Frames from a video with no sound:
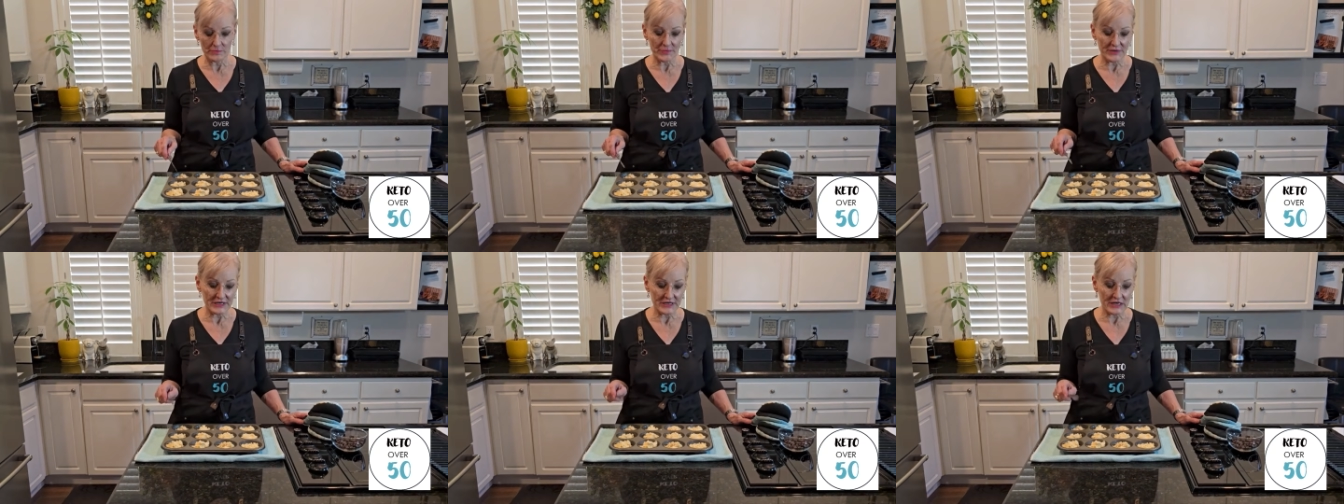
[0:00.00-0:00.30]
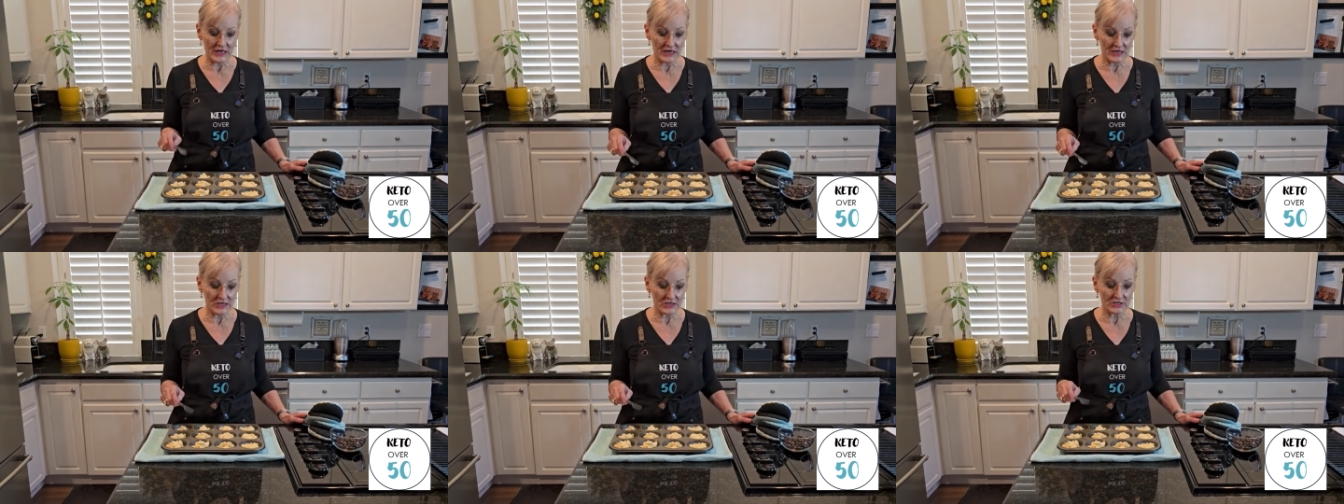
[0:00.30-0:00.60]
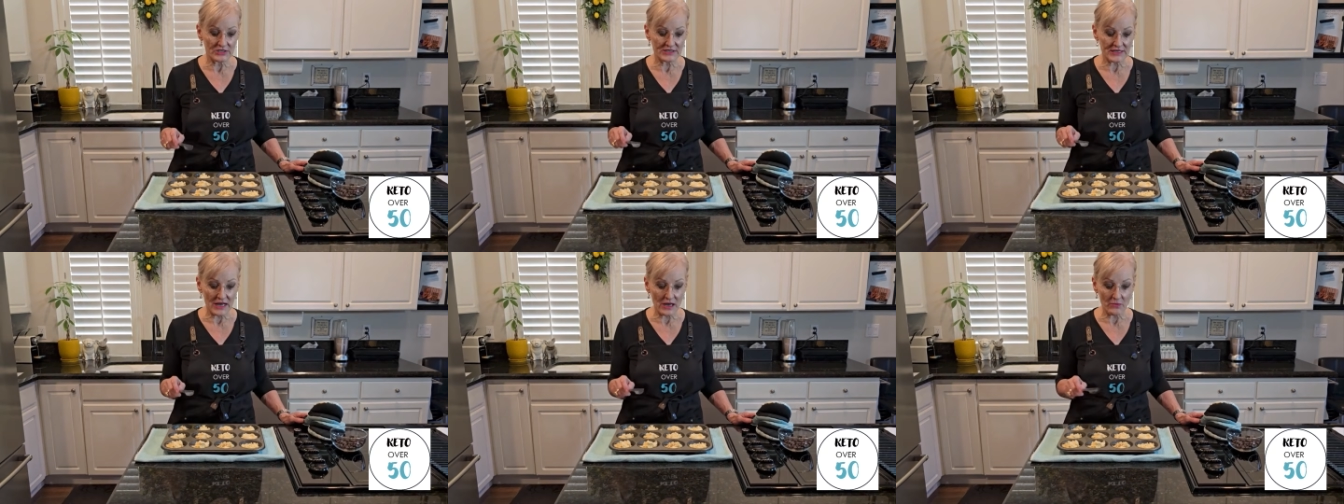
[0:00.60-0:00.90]

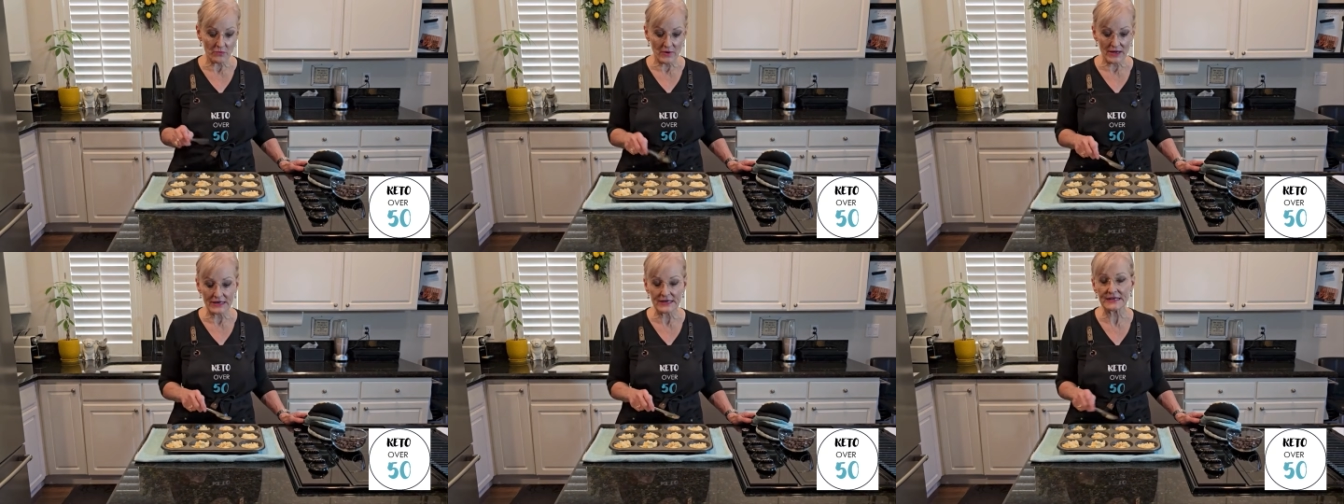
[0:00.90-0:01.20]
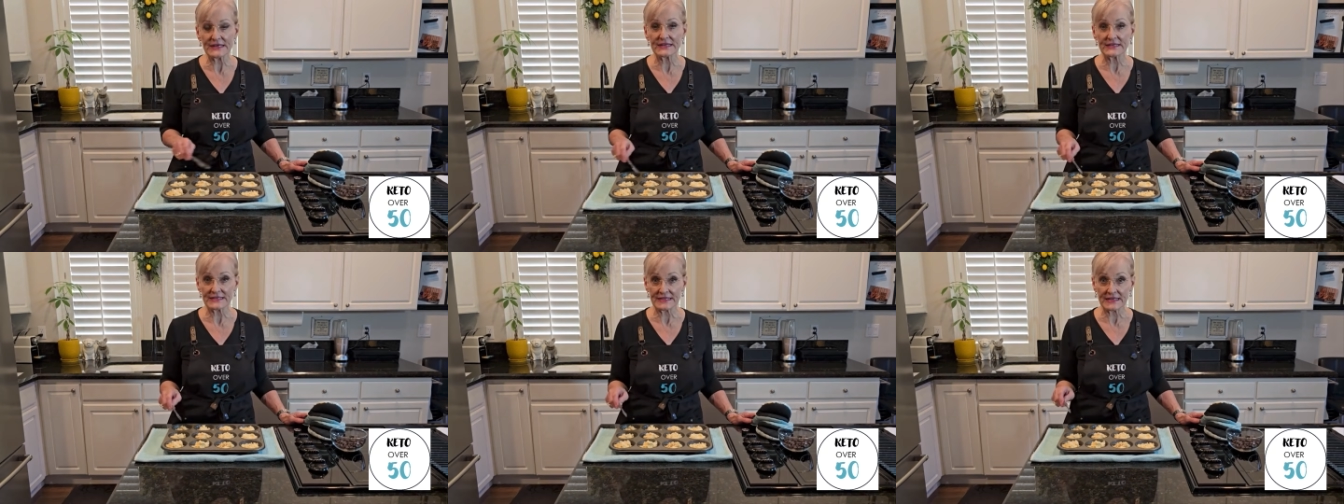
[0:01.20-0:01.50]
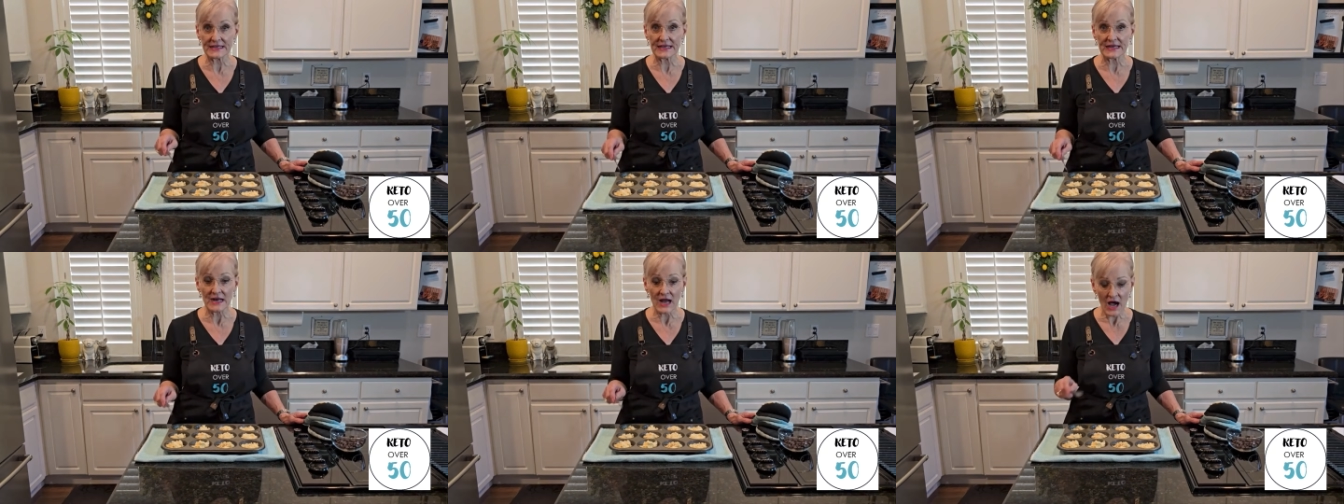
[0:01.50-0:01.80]
because I wanted it to
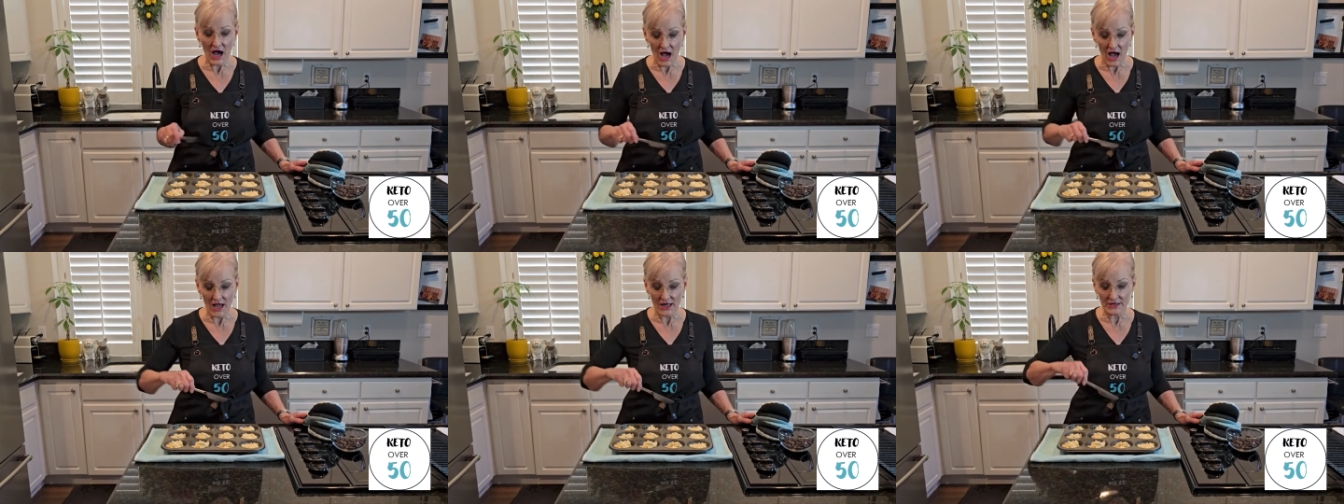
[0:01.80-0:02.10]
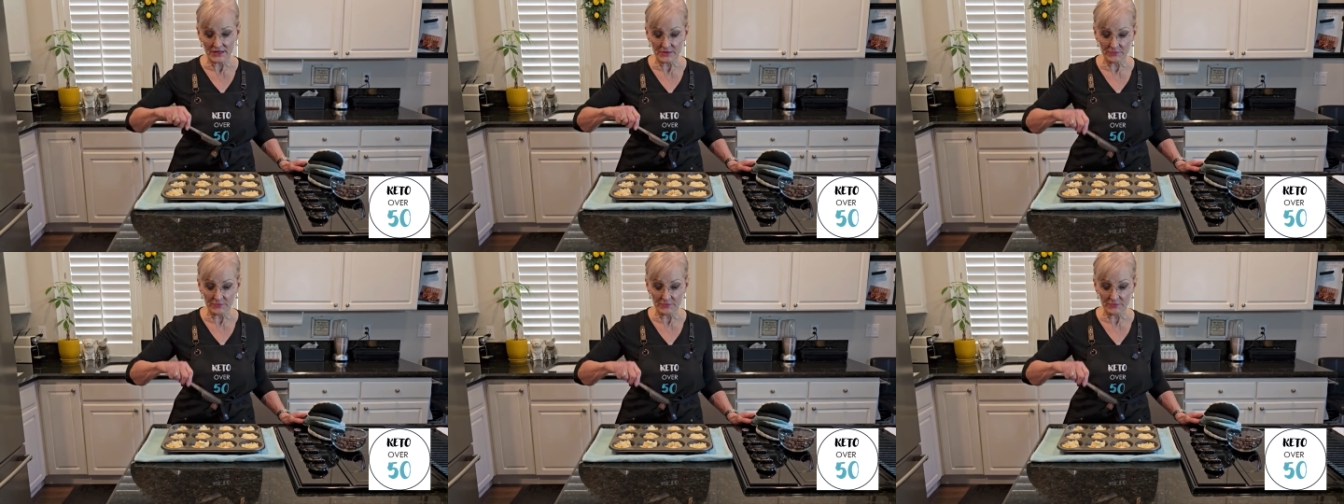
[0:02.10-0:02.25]
get hot